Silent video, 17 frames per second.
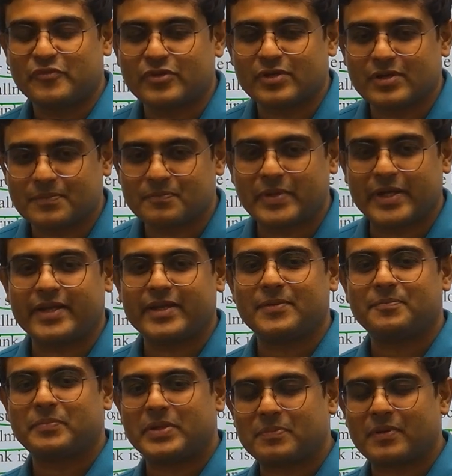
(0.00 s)
Many
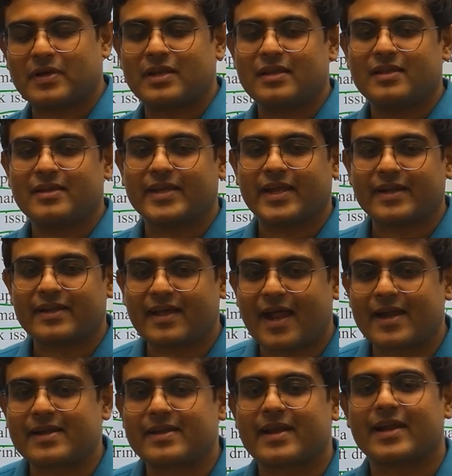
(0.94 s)
people get
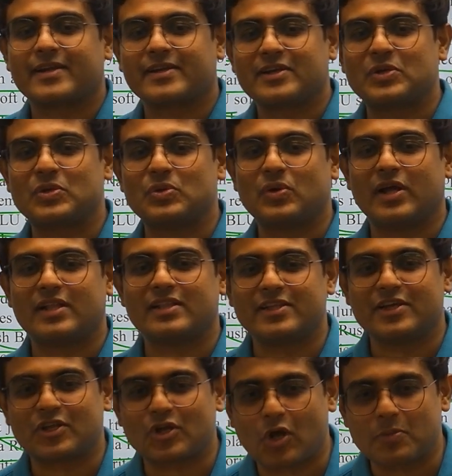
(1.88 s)
attracted to
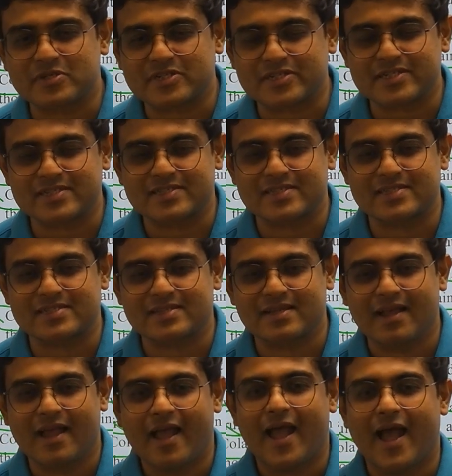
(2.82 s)
healthier options,
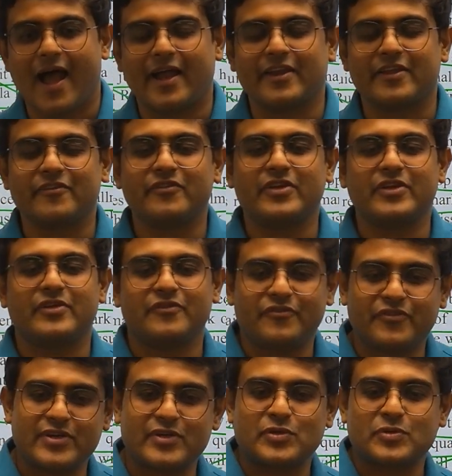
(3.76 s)
and if
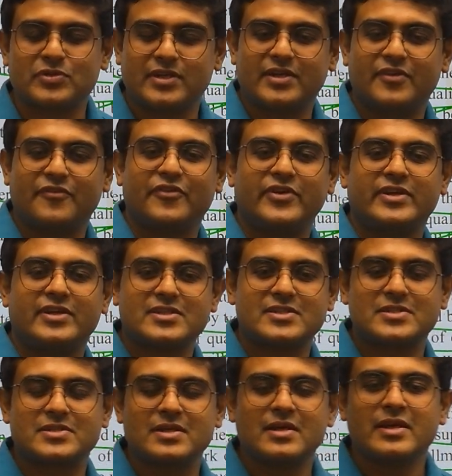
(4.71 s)
it
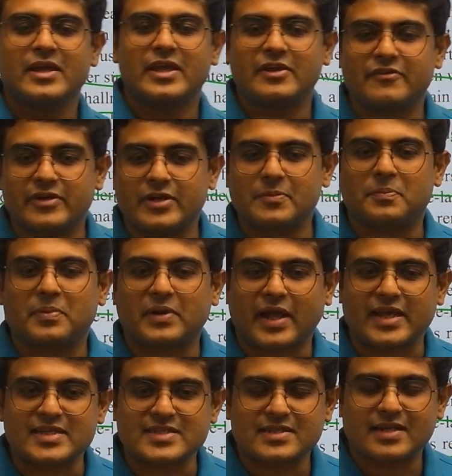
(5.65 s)
is even a
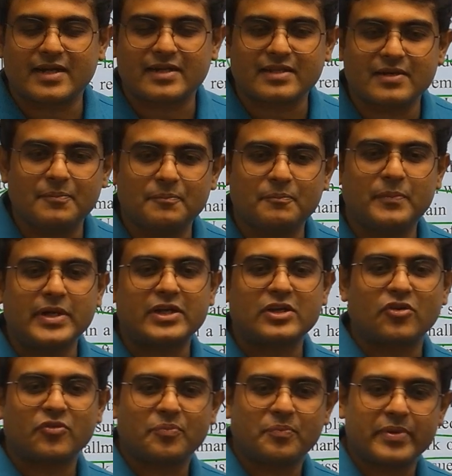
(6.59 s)
price at a bit
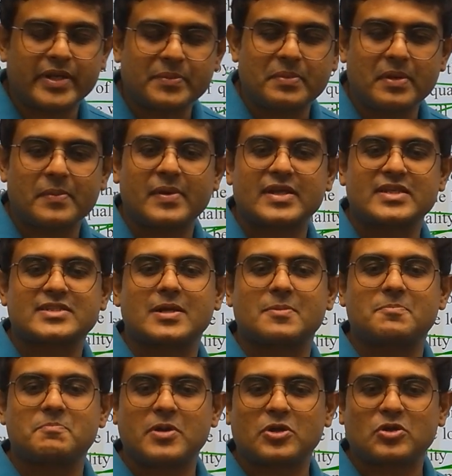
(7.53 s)
of premium as
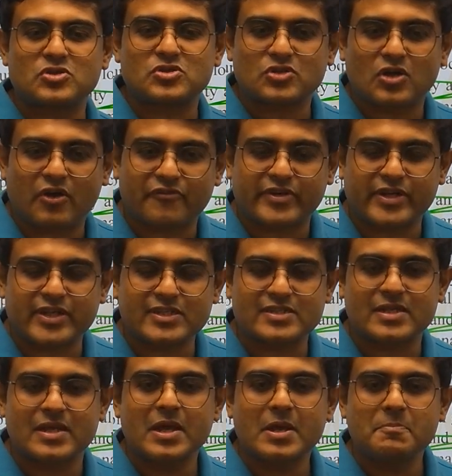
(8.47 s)
compared to soft
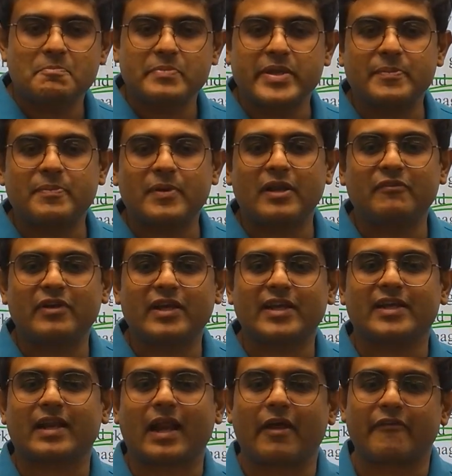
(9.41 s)
drinks, people will
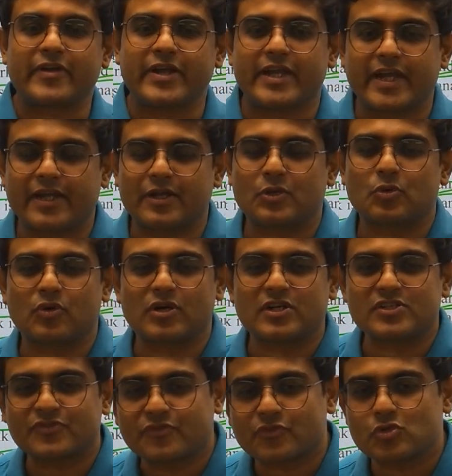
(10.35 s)
gravitate towards
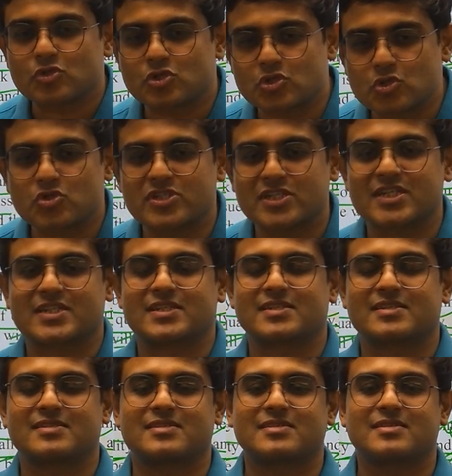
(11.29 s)
fruit
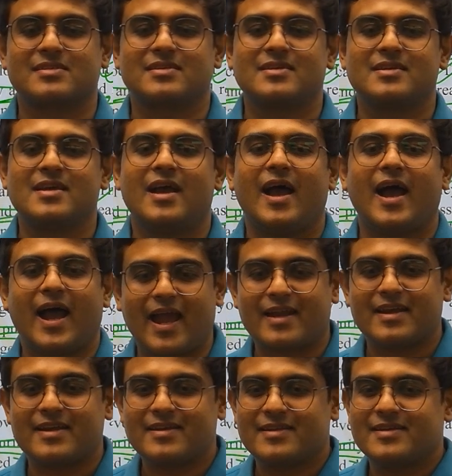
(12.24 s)
juices and
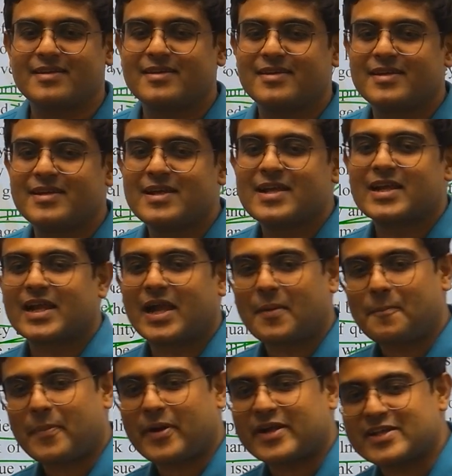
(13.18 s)

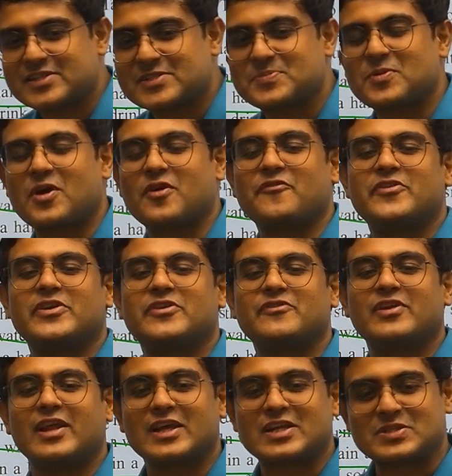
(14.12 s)
company's profit will
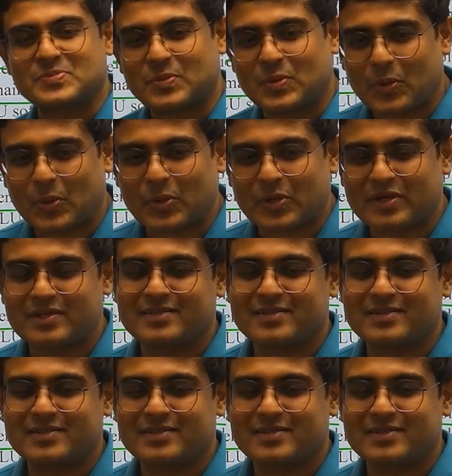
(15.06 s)
explode